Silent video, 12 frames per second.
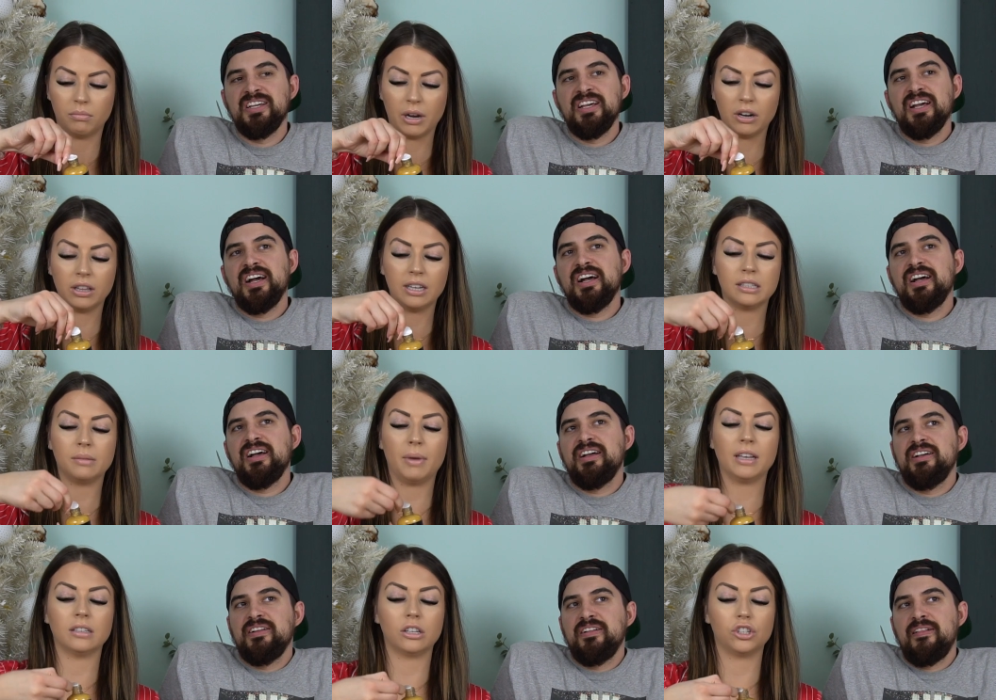Speaker 1: Apparently it's
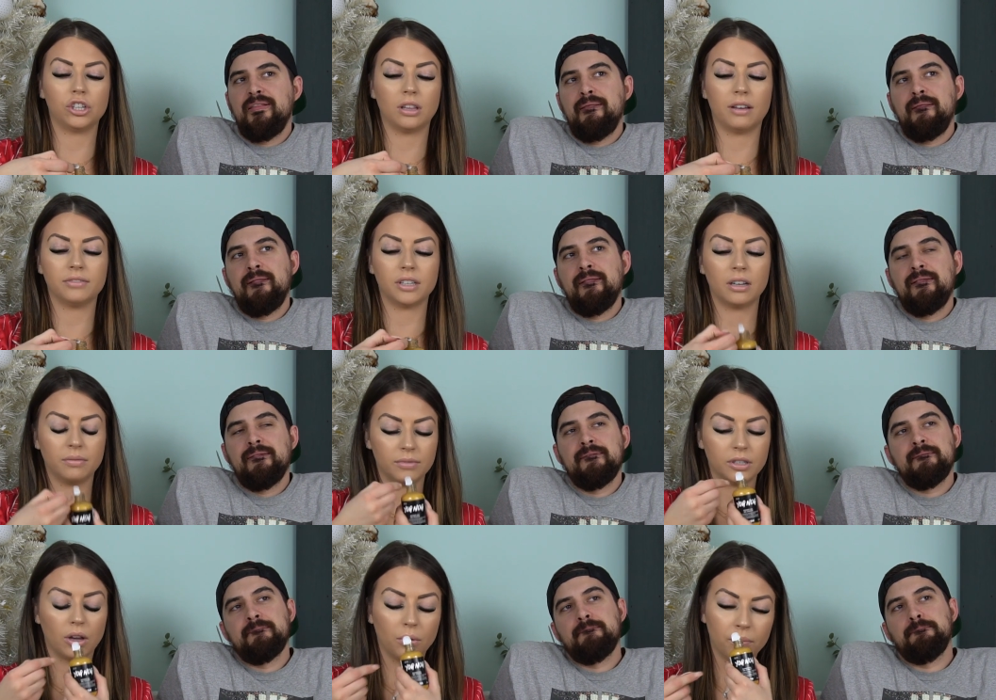amazing. She loves it,
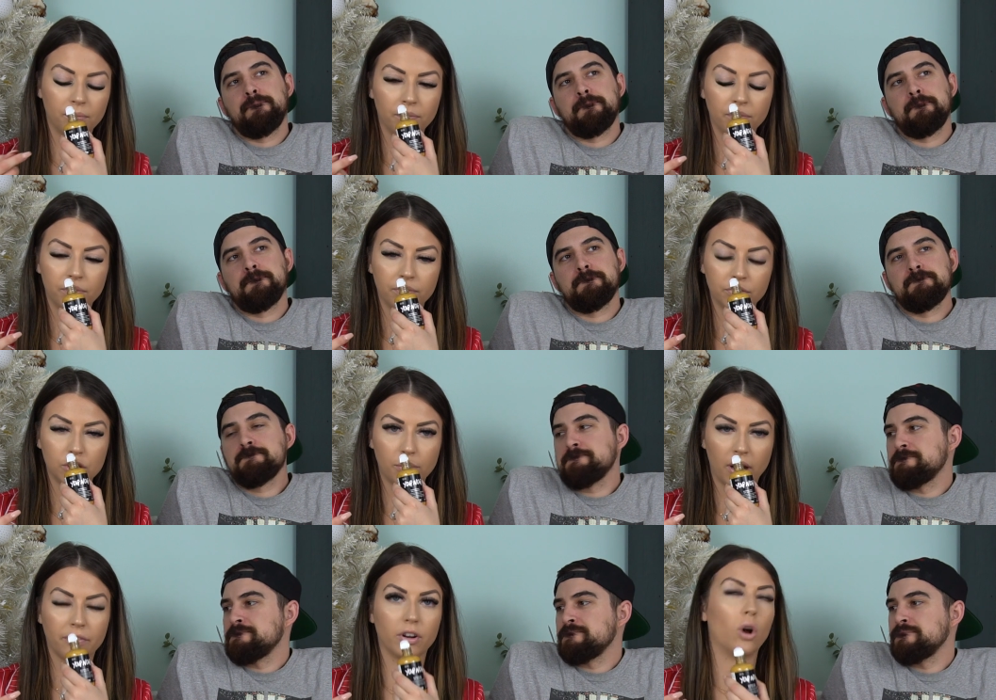so she
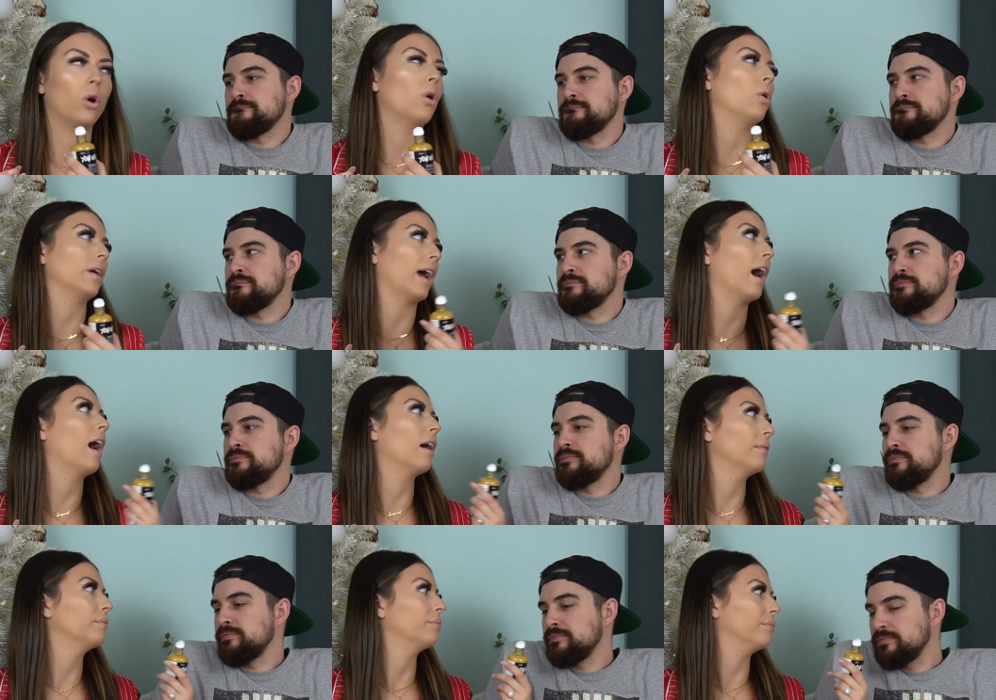bought it for, oh yeah.
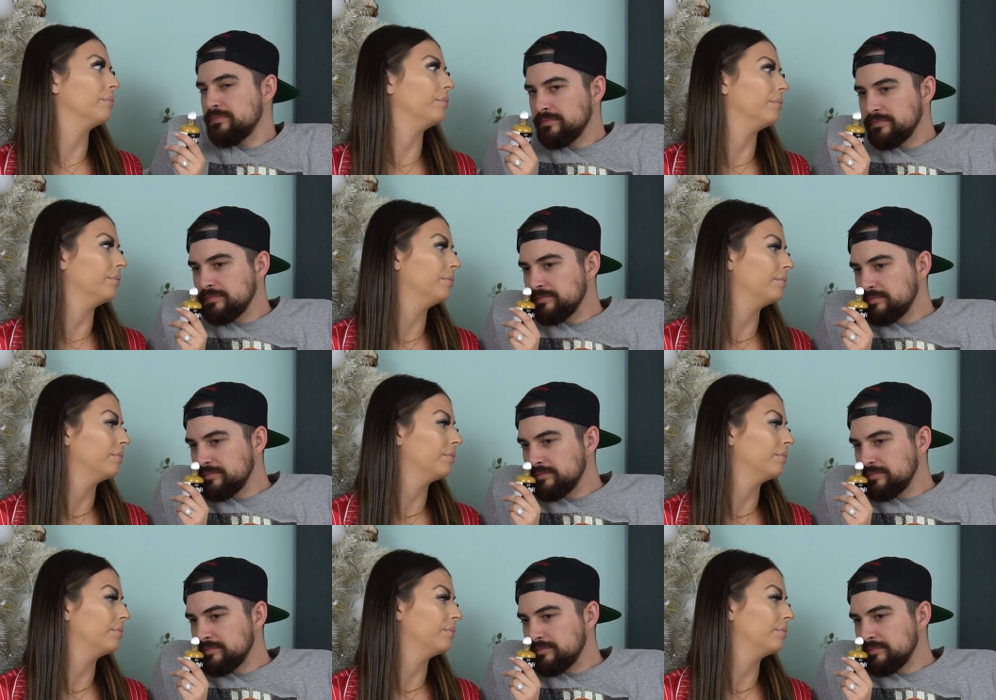Mm-hmm.